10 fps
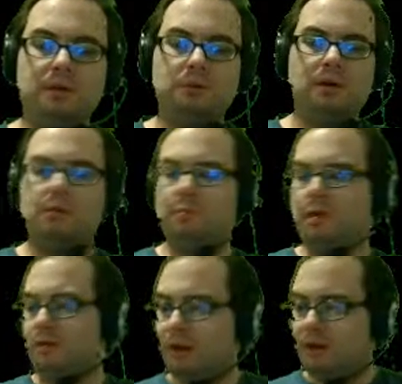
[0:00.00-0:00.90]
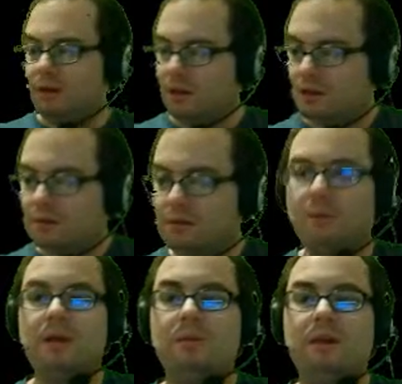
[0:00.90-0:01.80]
Me? I was mesmerized by
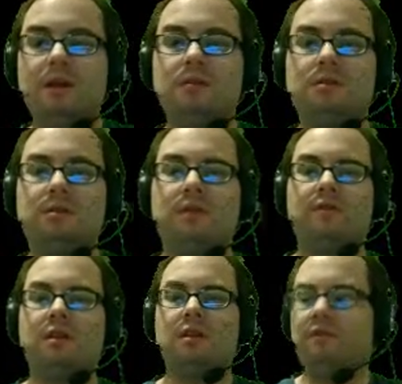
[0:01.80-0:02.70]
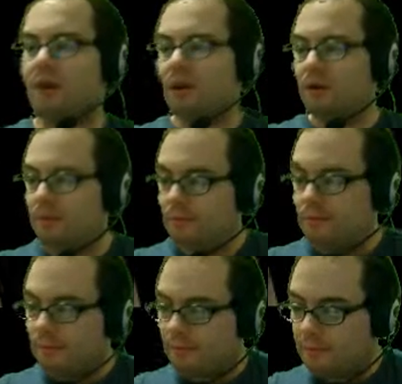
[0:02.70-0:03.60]
the way
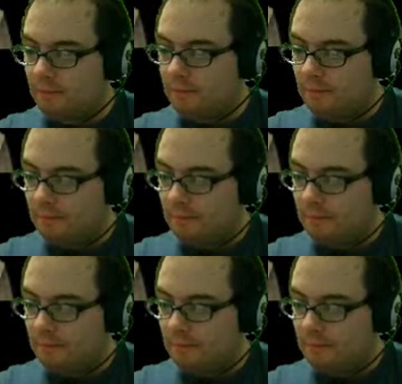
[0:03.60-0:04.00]
Sephiroth fought.